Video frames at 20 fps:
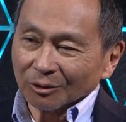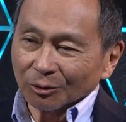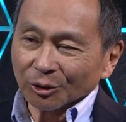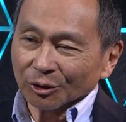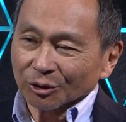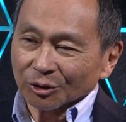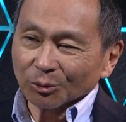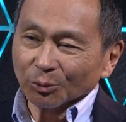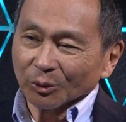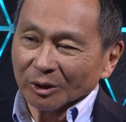in
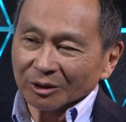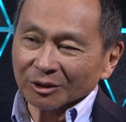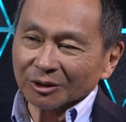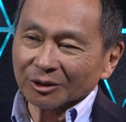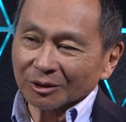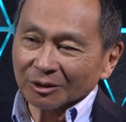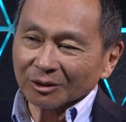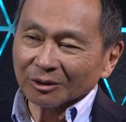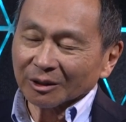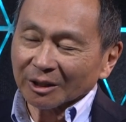order to win
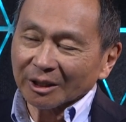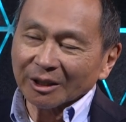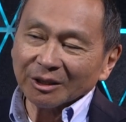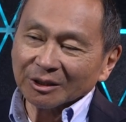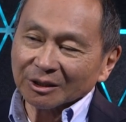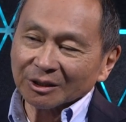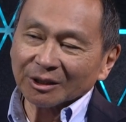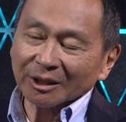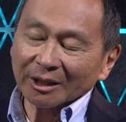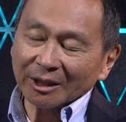certain
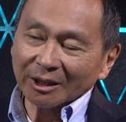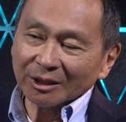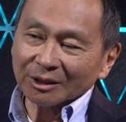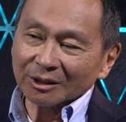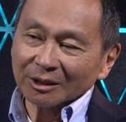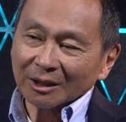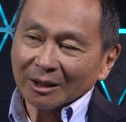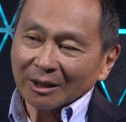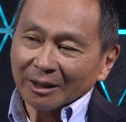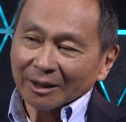key
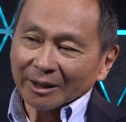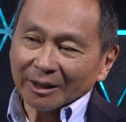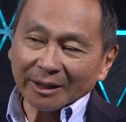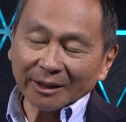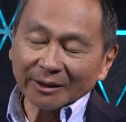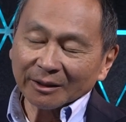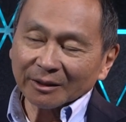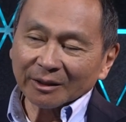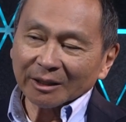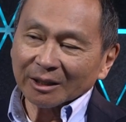states. And
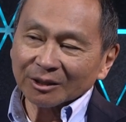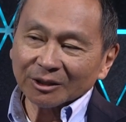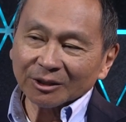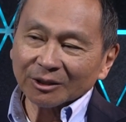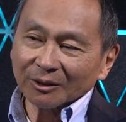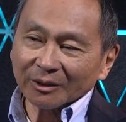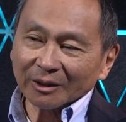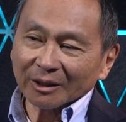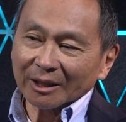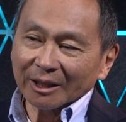I think that's
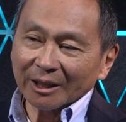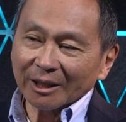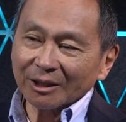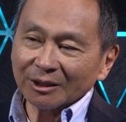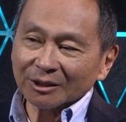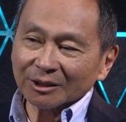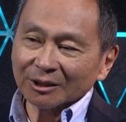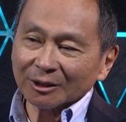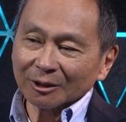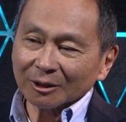still the
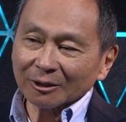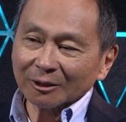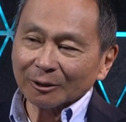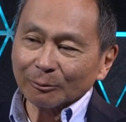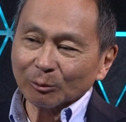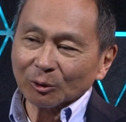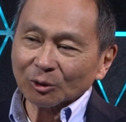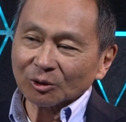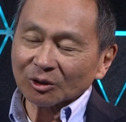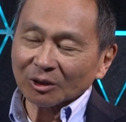case in,
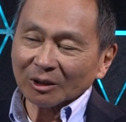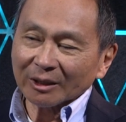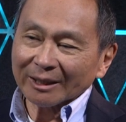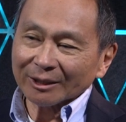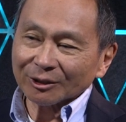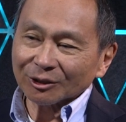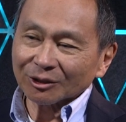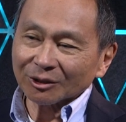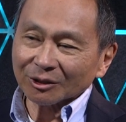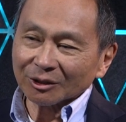in most
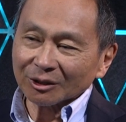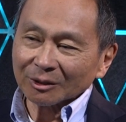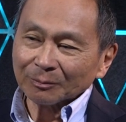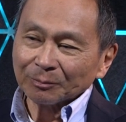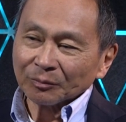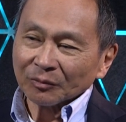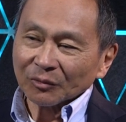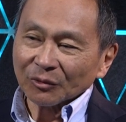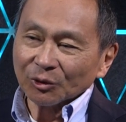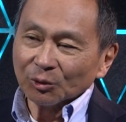elections.
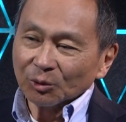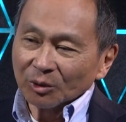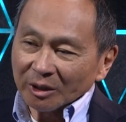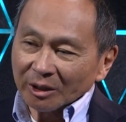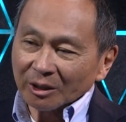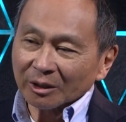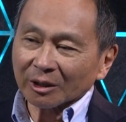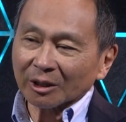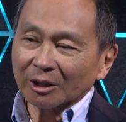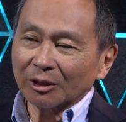You
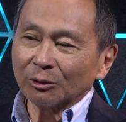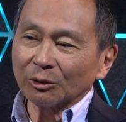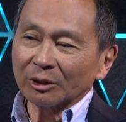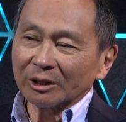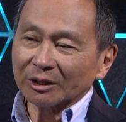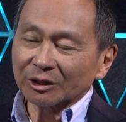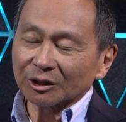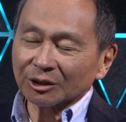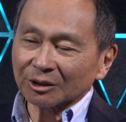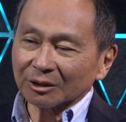need a
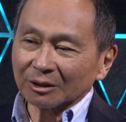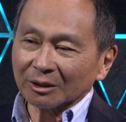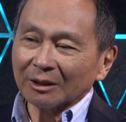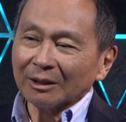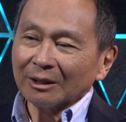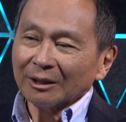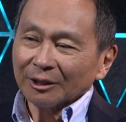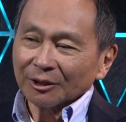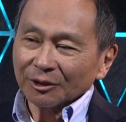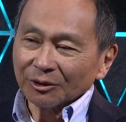coalition.
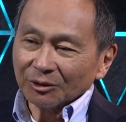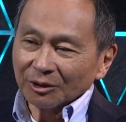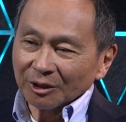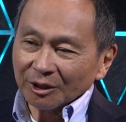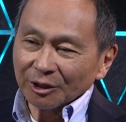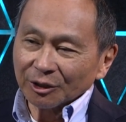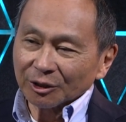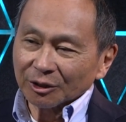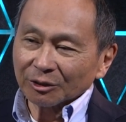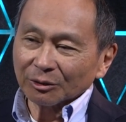You
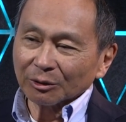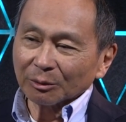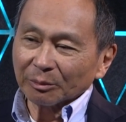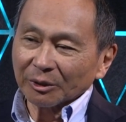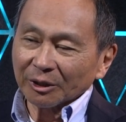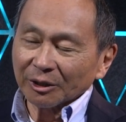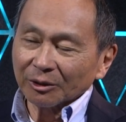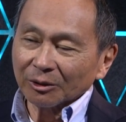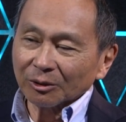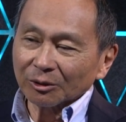need to
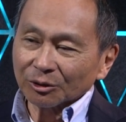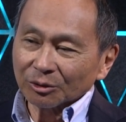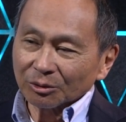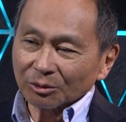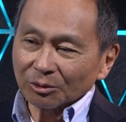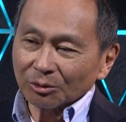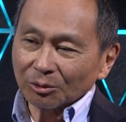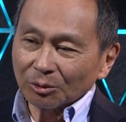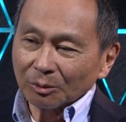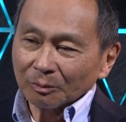appeal
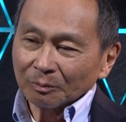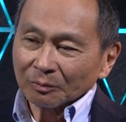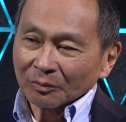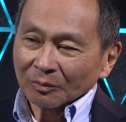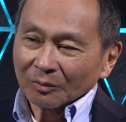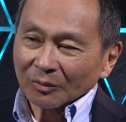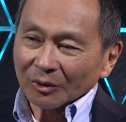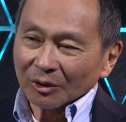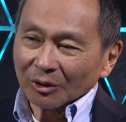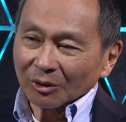to,
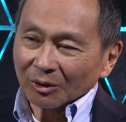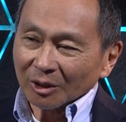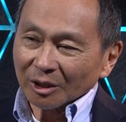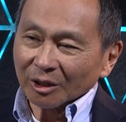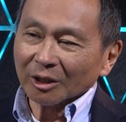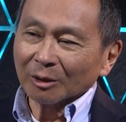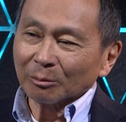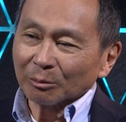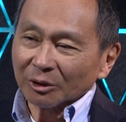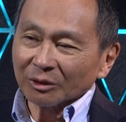you know,
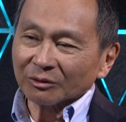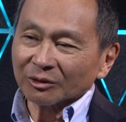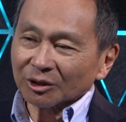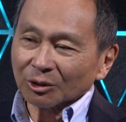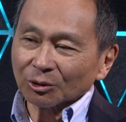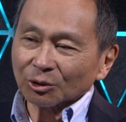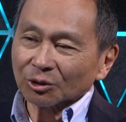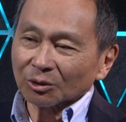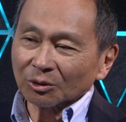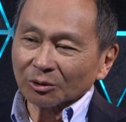a number of
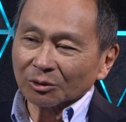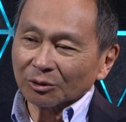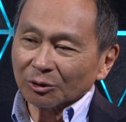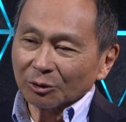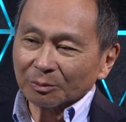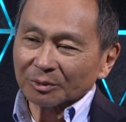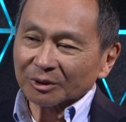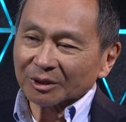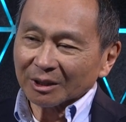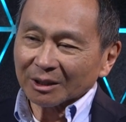social
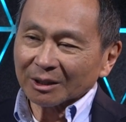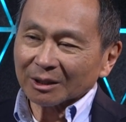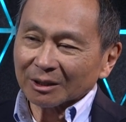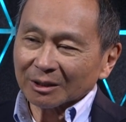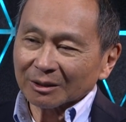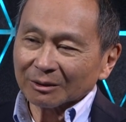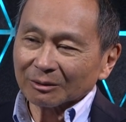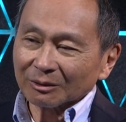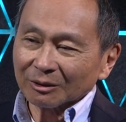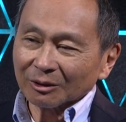groups that,
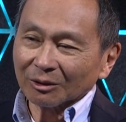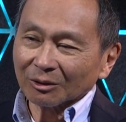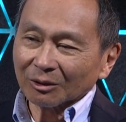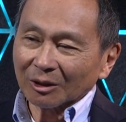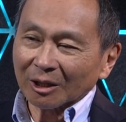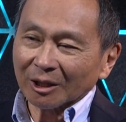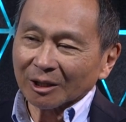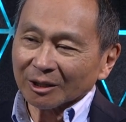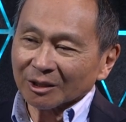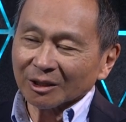you
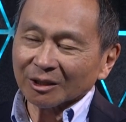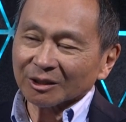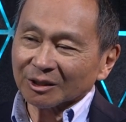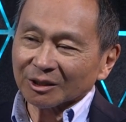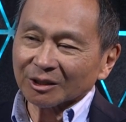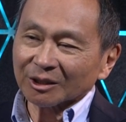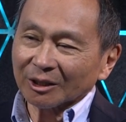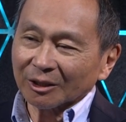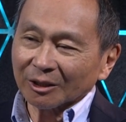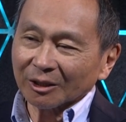know, aren't
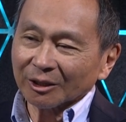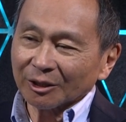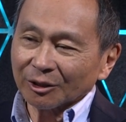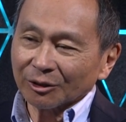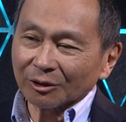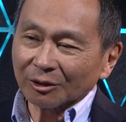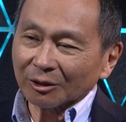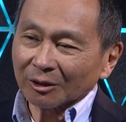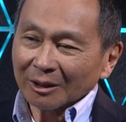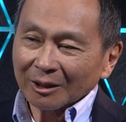necessarily
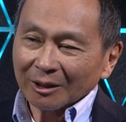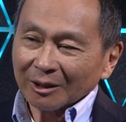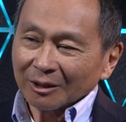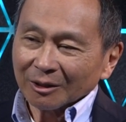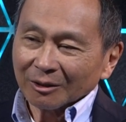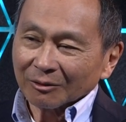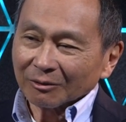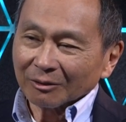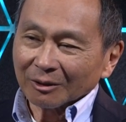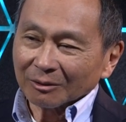your
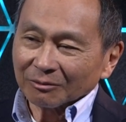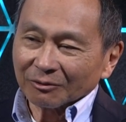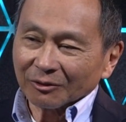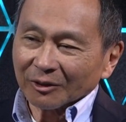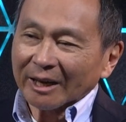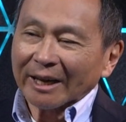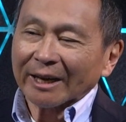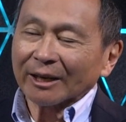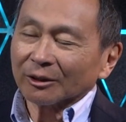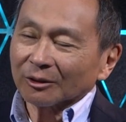
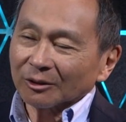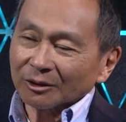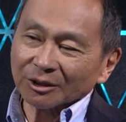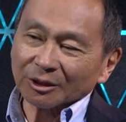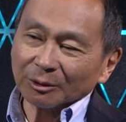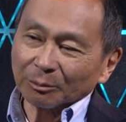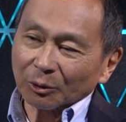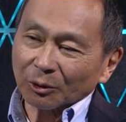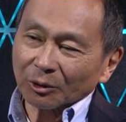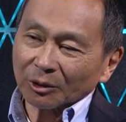fanatical
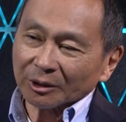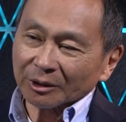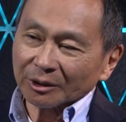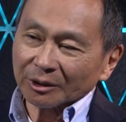supporters